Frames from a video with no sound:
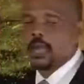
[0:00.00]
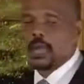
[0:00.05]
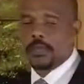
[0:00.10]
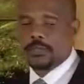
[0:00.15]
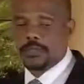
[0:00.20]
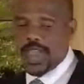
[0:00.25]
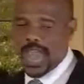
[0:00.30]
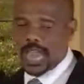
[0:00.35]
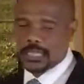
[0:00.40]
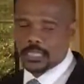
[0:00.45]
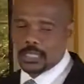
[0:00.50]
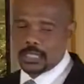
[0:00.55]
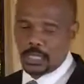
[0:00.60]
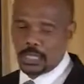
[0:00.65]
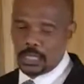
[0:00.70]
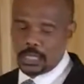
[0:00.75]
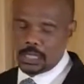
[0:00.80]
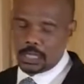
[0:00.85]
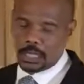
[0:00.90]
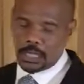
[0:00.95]
that
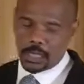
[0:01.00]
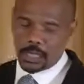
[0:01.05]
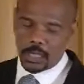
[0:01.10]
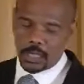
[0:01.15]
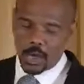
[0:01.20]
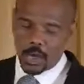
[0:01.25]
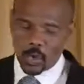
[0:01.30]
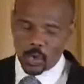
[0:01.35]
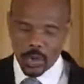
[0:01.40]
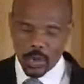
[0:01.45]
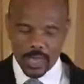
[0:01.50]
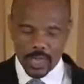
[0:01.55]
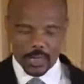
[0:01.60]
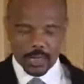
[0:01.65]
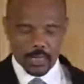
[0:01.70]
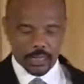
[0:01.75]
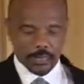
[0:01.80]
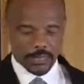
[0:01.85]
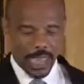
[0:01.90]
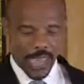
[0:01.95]
he
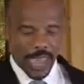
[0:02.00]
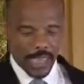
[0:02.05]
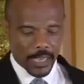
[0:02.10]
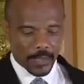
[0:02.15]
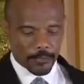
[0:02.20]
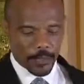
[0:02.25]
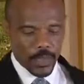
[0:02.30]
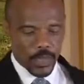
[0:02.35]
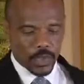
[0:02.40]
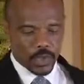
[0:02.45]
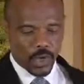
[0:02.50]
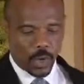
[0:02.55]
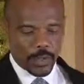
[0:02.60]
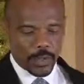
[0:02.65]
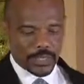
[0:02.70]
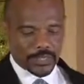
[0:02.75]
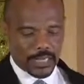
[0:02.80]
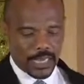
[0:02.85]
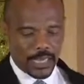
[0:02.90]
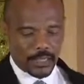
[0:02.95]
will die. So we
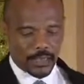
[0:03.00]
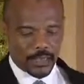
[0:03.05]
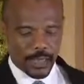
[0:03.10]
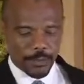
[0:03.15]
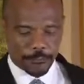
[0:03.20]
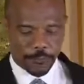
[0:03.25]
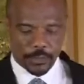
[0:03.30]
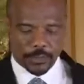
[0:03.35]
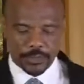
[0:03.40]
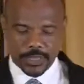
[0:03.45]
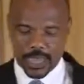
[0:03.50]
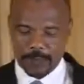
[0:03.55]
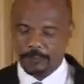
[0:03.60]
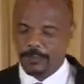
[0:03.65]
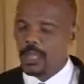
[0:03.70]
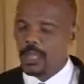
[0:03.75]
see, therefore, then,